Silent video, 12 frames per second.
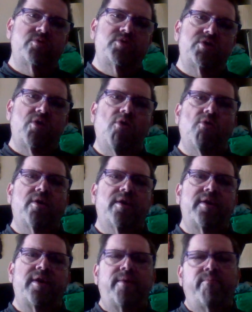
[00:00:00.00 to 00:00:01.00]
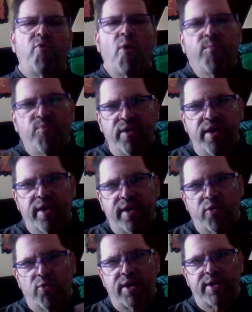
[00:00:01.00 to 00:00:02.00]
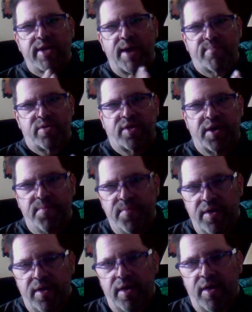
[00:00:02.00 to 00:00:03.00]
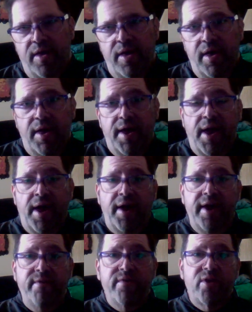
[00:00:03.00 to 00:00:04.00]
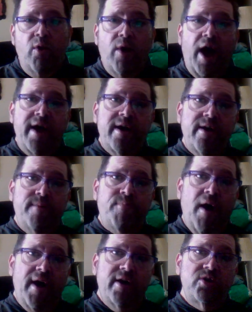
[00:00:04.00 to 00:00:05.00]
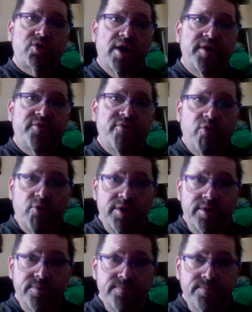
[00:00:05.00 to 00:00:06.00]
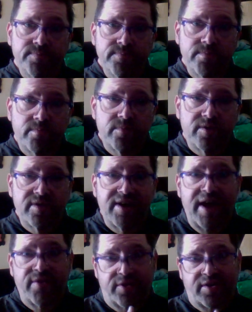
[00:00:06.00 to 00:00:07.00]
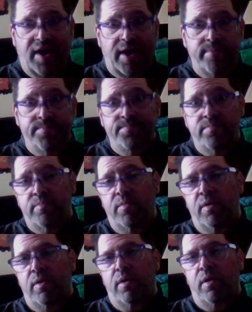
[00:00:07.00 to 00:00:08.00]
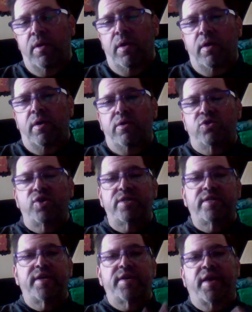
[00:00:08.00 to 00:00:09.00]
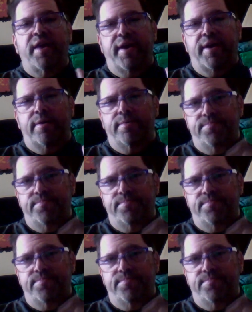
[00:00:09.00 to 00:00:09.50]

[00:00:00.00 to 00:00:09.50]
joke, inappropriate, and all that type of thing. Even though I apologized for it at the time, she didn't care.